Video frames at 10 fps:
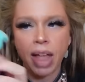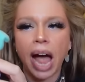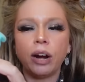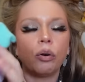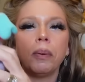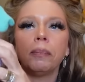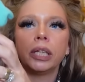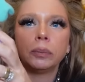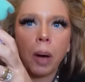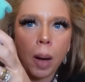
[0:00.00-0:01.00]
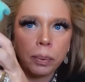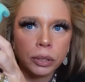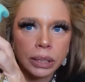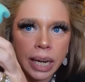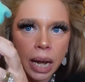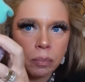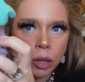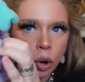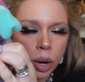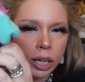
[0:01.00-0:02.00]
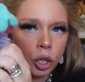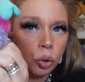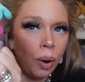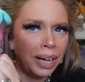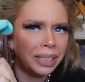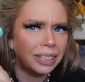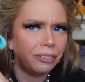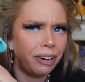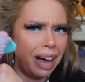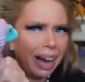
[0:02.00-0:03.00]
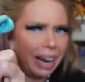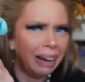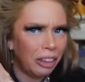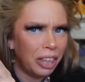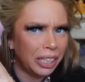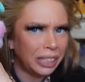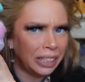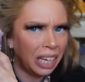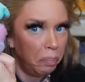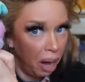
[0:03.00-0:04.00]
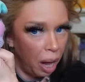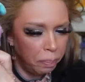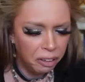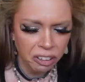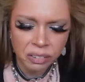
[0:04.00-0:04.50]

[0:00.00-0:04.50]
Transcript: I don't remember this Popple's name though. Can you identify this Popple?